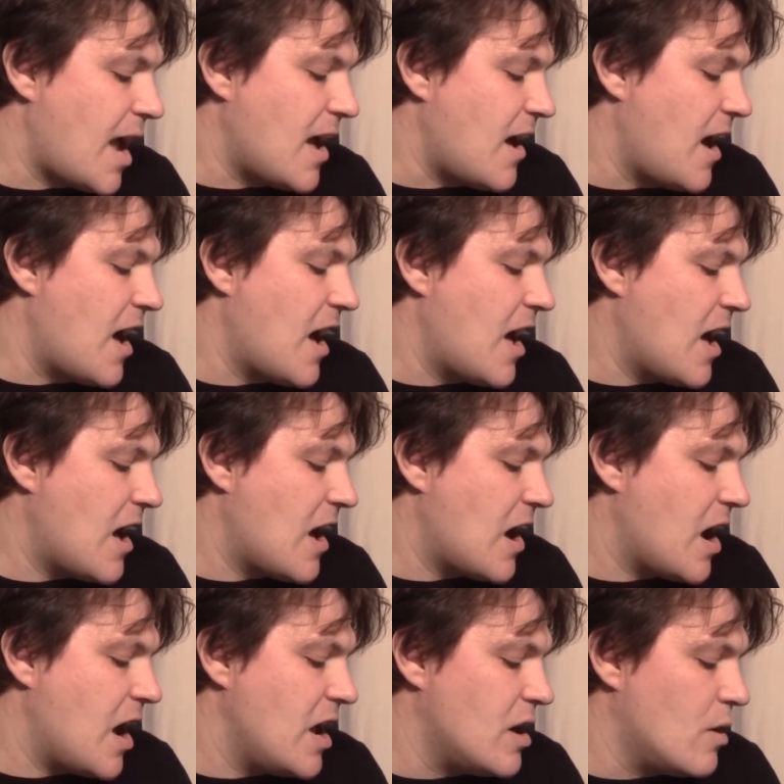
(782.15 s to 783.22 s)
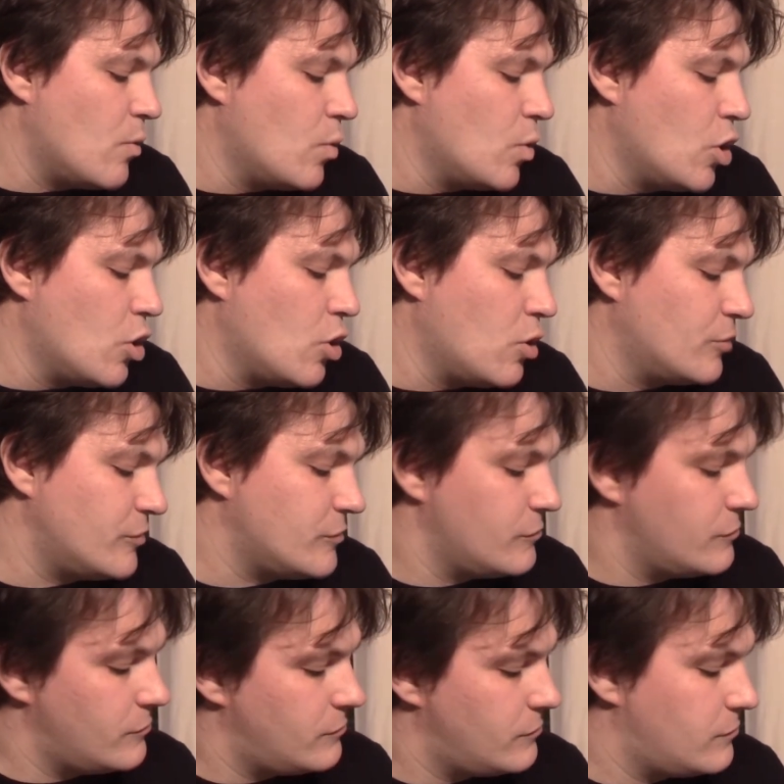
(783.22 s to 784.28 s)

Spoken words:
I would...